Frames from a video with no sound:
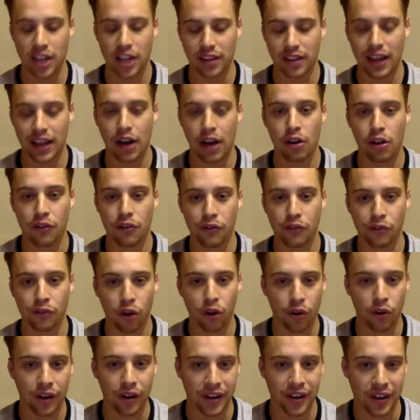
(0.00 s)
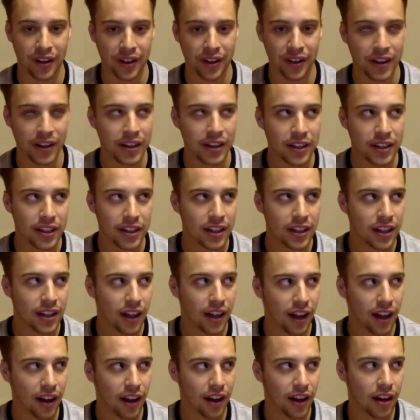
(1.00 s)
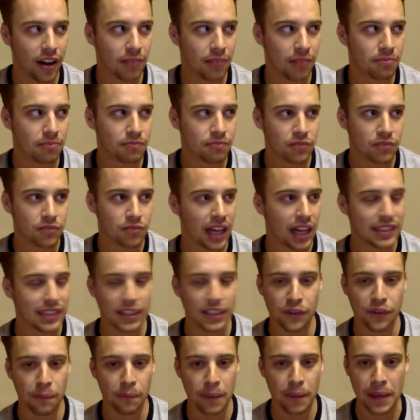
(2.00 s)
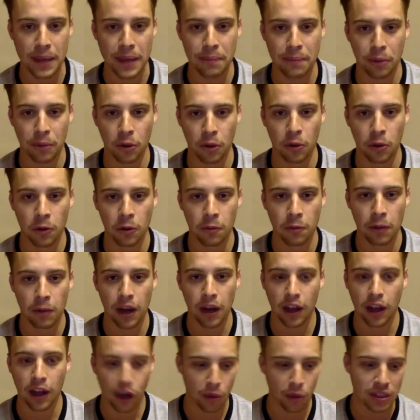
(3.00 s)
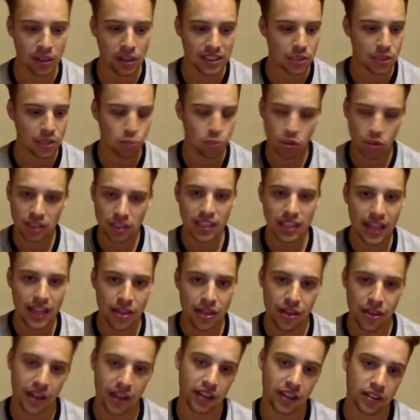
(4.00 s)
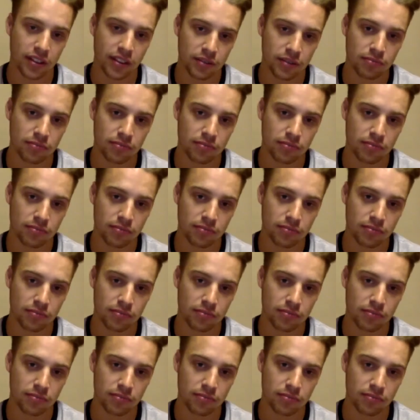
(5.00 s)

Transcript: Check that out if you've not already. Um, and different people, but like I want to see what does he think.